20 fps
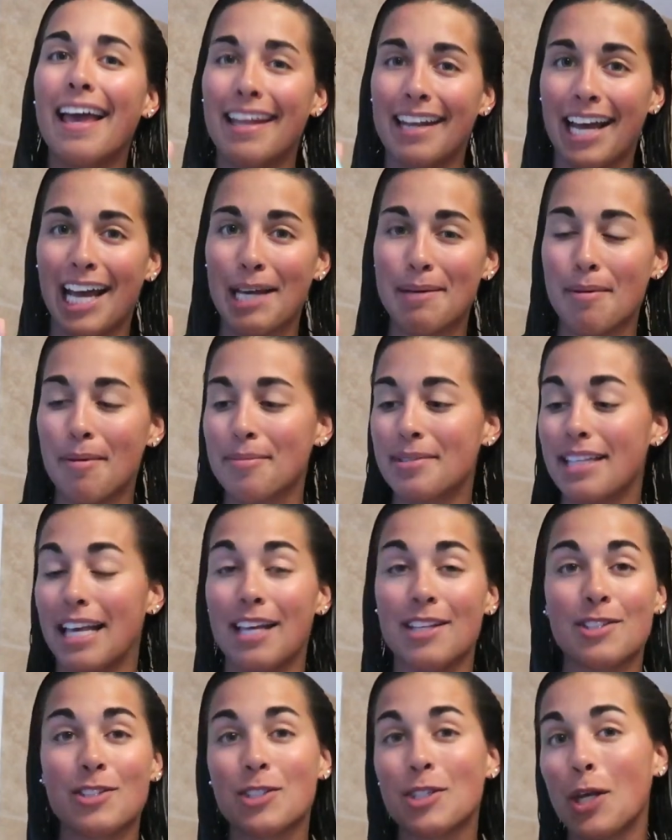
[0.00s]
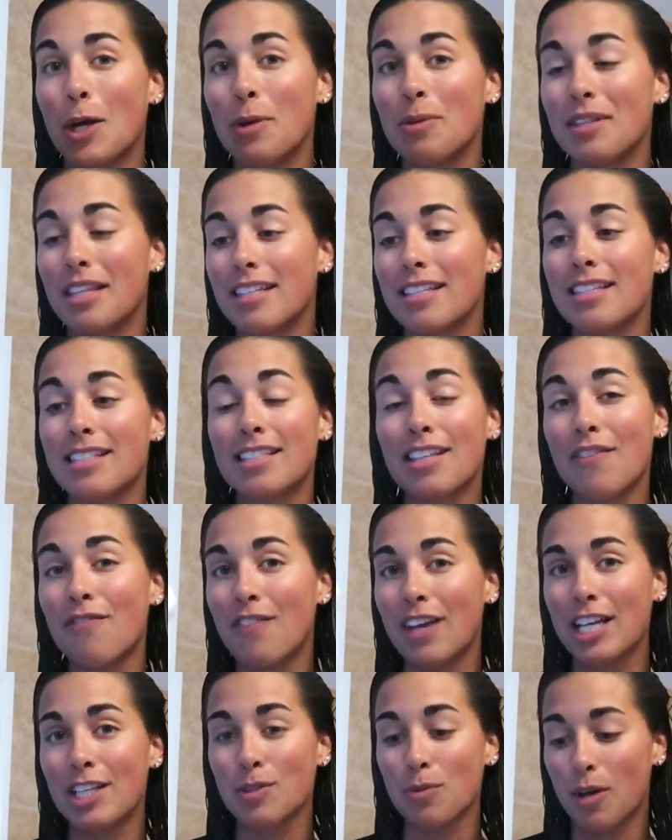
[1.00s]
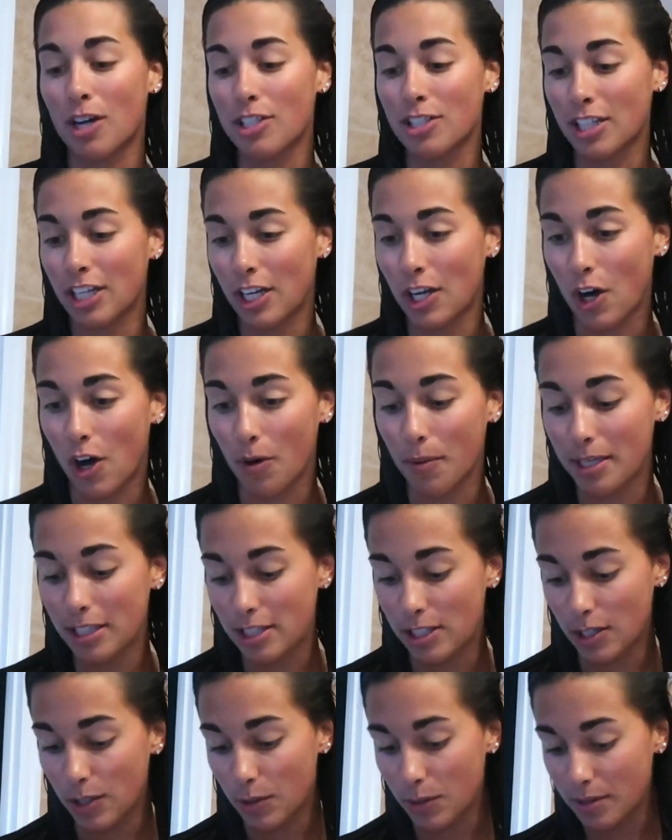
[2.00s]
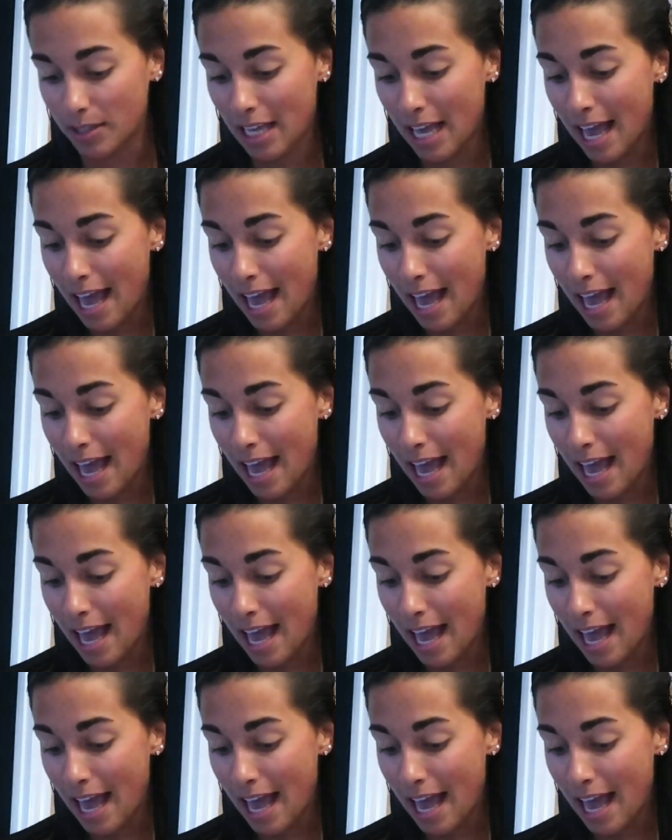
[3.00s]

and I am obsessed. So this is the face wash that I always use.